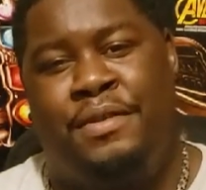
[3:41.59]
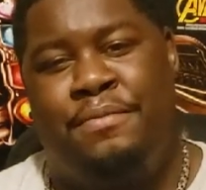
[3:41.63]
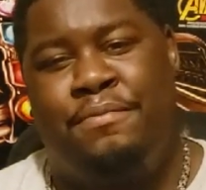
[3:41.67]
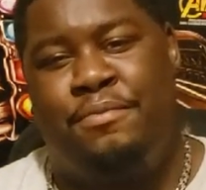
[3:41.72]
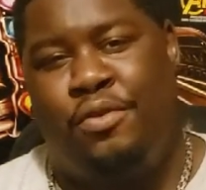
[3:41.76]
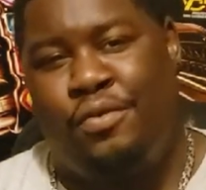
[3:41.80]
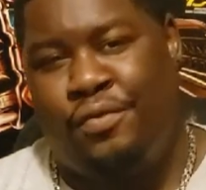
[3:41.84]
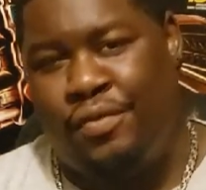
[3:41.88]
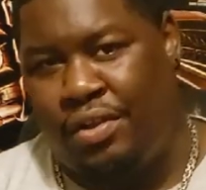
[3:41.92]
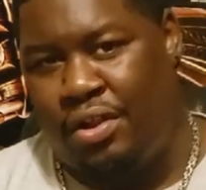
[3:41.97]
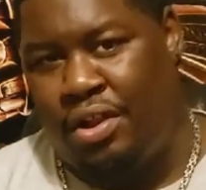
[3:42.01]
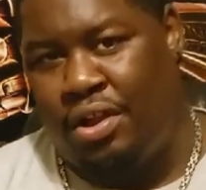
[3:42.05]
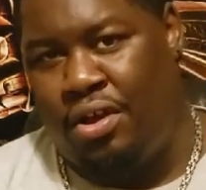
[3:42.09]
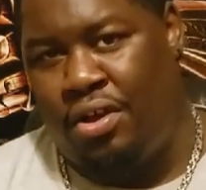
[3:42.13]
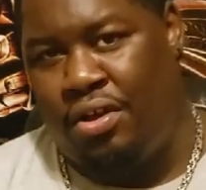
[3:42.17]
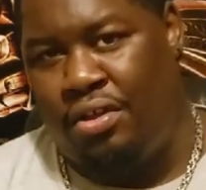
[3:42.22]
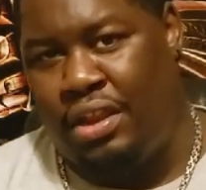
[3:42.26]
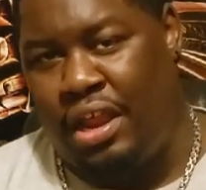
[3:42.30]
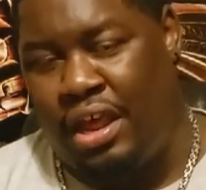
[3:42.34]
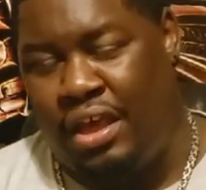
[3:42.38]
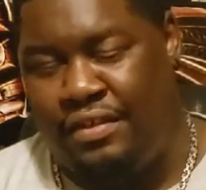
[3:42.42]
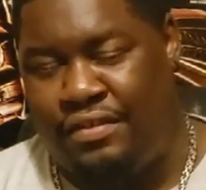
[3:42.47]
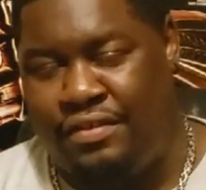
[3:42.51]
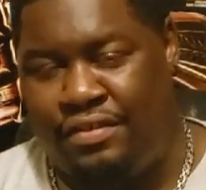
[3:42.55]
it move
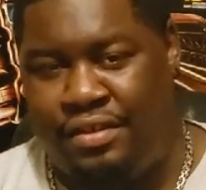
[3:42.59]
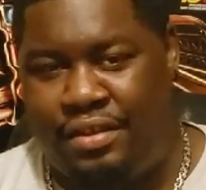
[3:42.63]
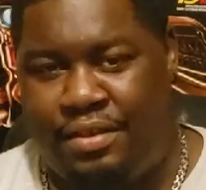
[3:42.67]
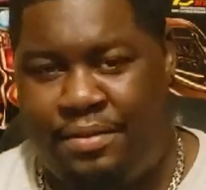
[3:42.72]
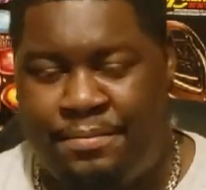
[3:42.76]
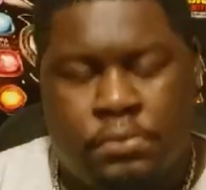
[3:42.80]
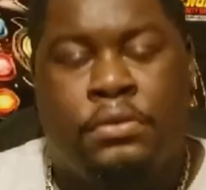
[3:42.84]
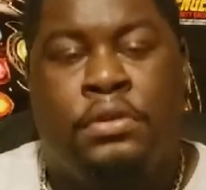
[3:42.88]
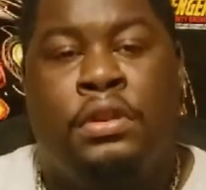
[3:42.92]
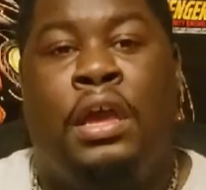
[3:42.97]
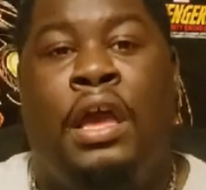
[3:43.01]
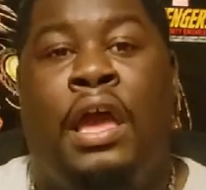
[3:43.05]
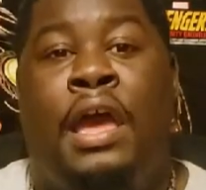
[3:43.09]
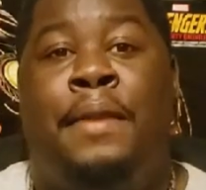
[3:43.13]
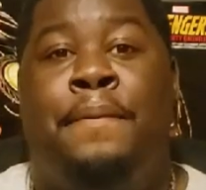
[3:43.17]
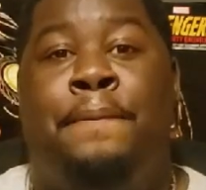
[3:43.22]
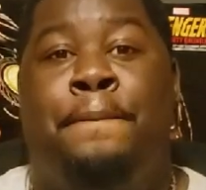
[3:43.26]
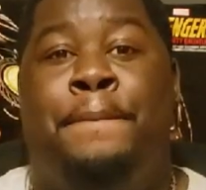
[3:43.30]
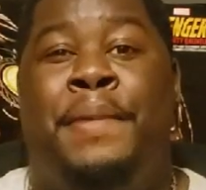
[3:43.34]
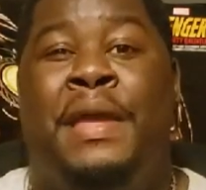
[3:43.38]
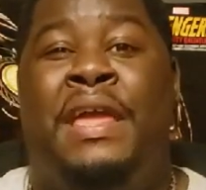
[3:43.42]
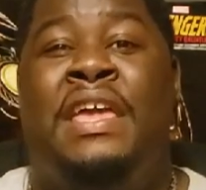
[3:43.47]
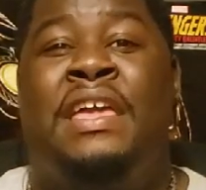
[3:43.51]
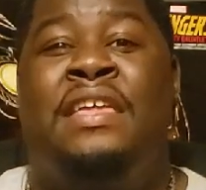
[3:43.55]
along nicely.
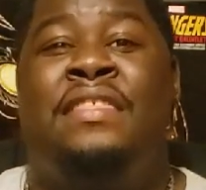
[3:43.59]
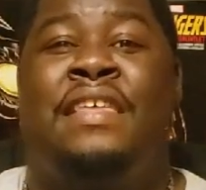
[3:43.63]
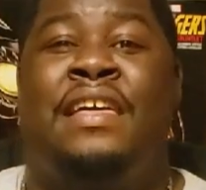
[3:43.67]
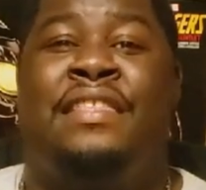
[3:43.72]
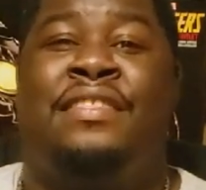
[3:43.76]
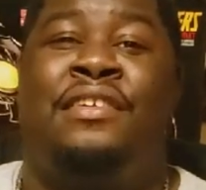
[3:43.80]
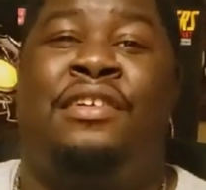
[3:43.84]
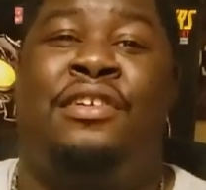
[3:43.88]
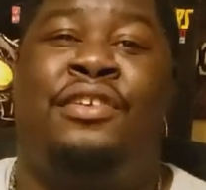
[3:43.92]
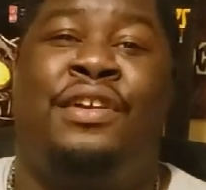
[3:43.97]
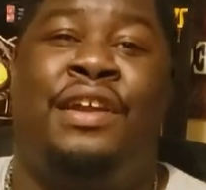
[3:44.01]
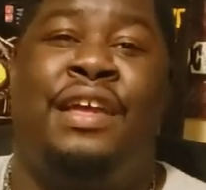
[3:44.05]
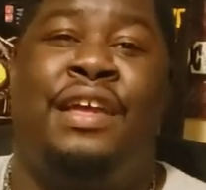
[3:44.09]
And being that